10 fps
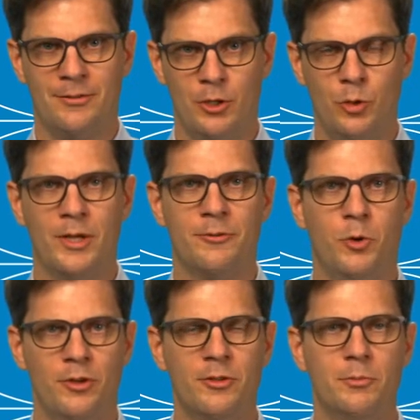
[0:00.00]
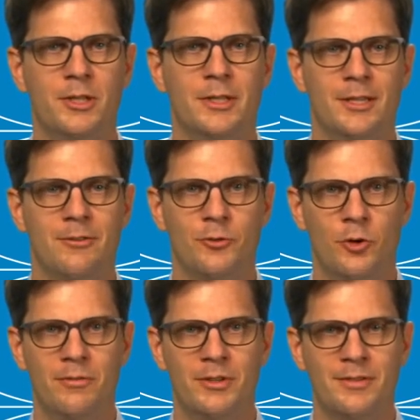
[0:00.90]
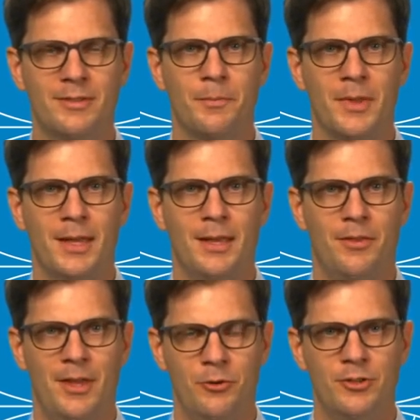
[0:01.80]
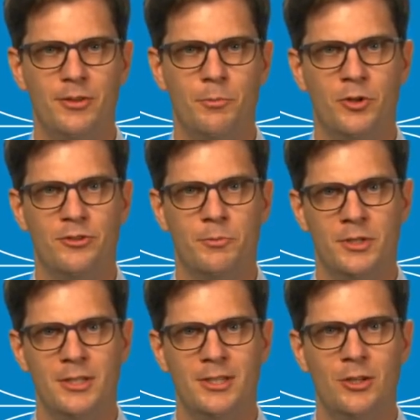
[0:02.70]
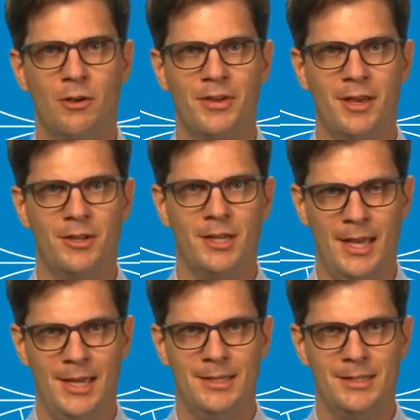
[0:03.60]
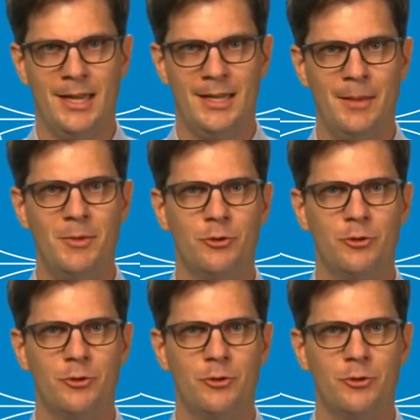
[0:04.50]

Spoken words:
low as possible in service, there is the possibility of having a dynamic